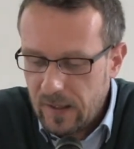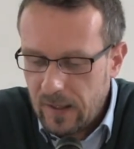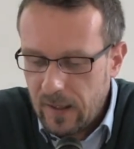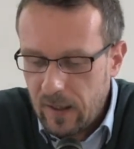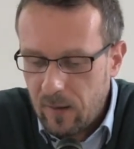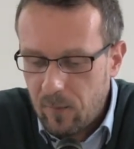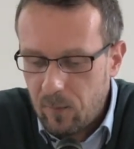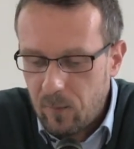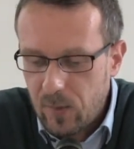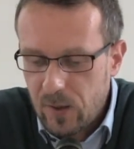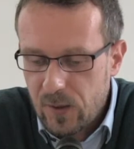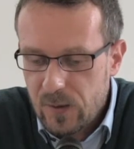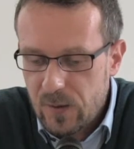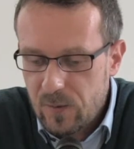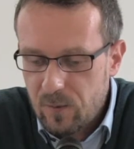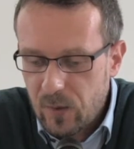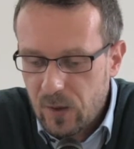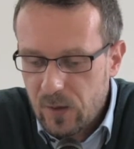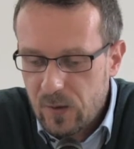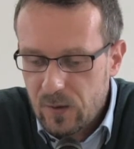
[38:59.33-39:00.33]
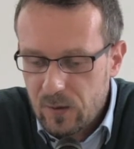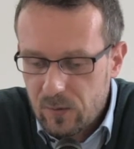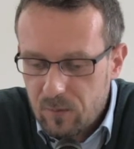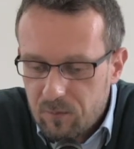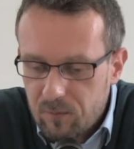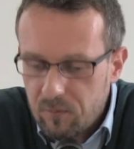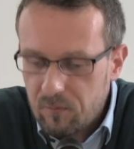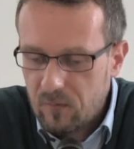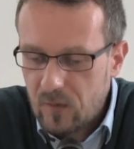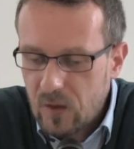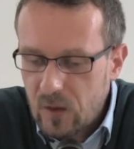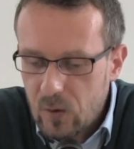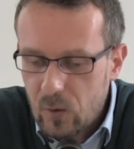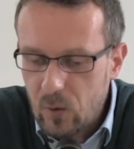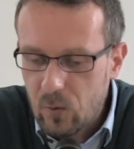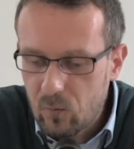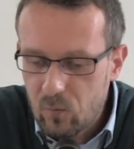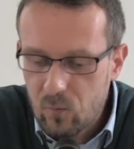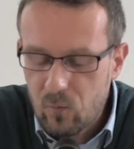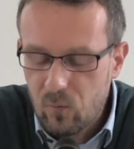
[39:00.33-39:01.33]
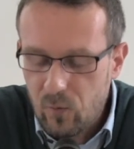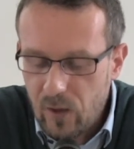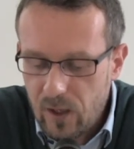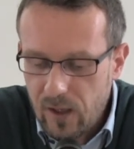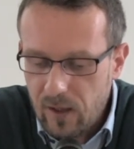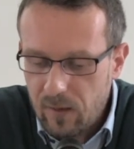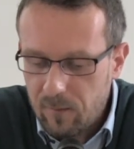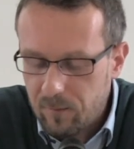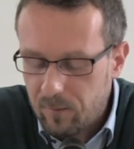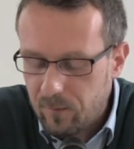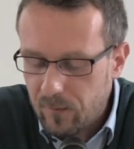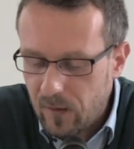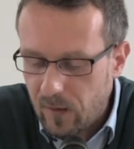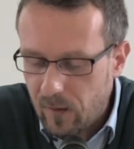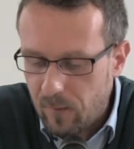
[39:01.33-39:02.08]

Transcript: but couldn't really